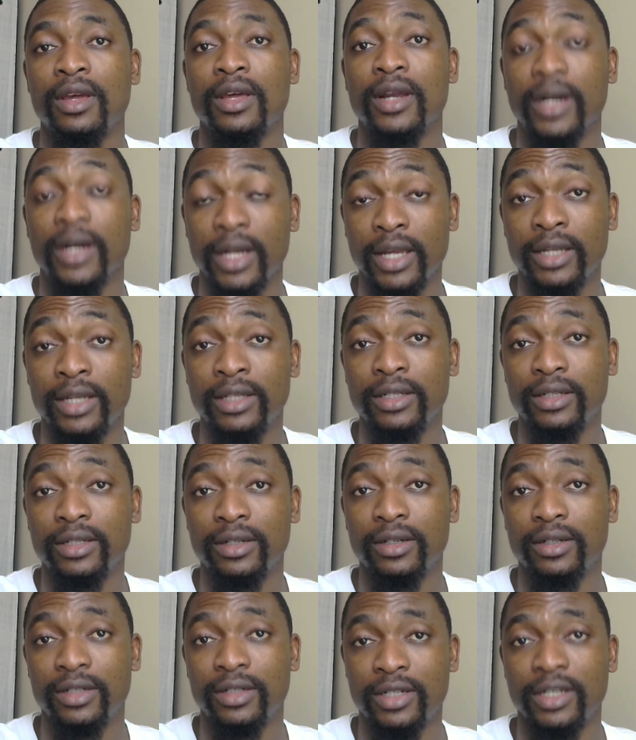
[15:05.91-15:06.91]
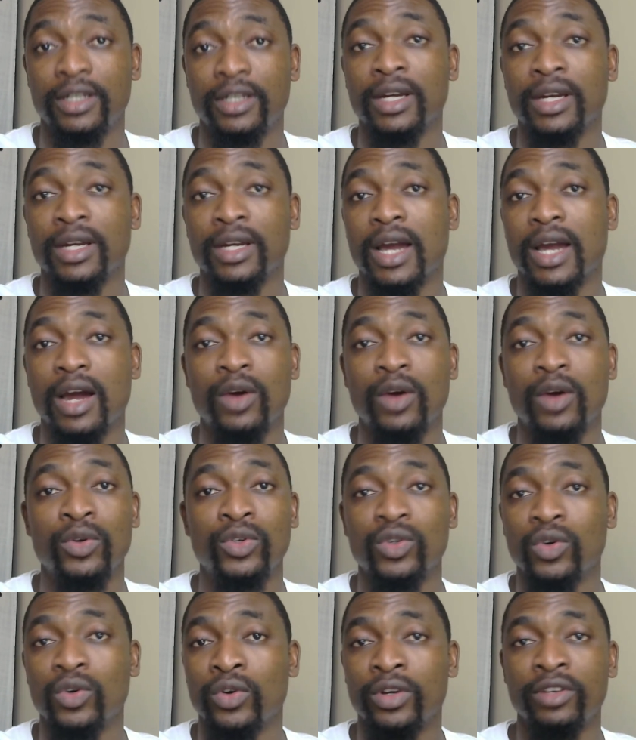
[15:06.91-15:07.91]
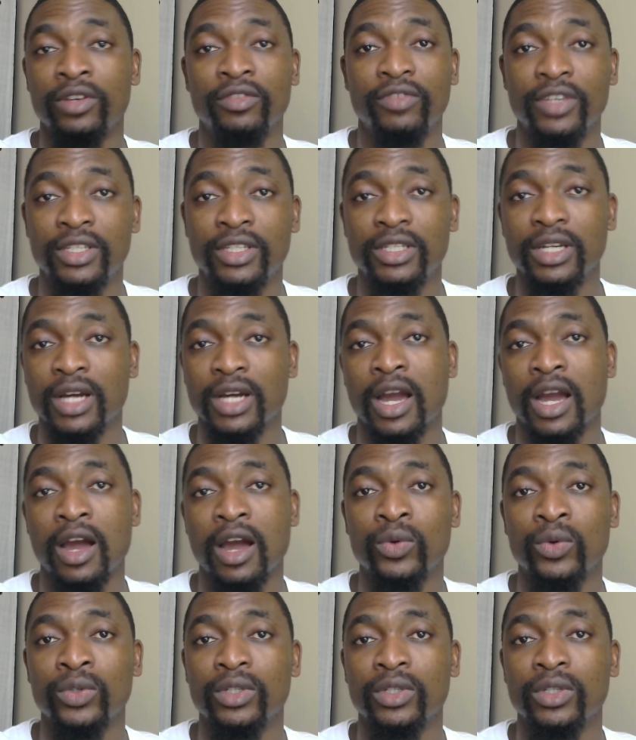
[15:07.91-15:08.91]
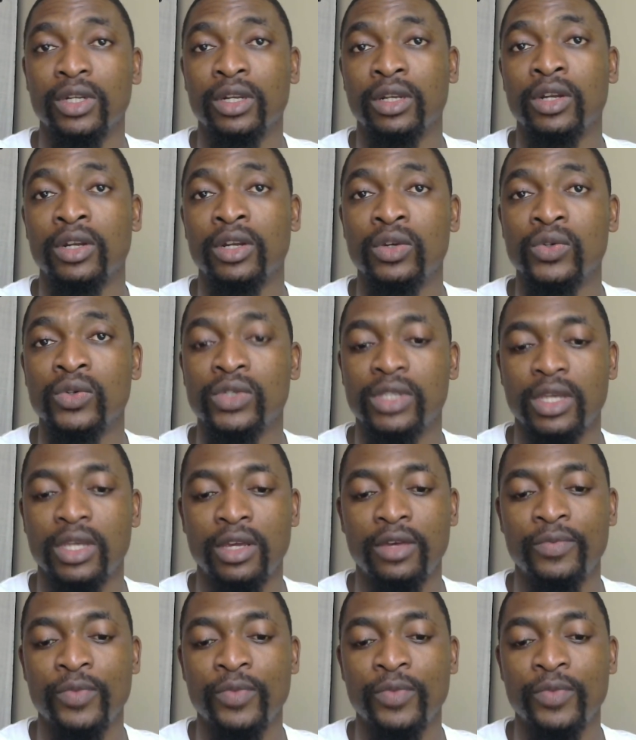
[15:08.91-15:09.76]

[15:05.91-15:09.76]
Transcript: rand trading account or investing account, and then you say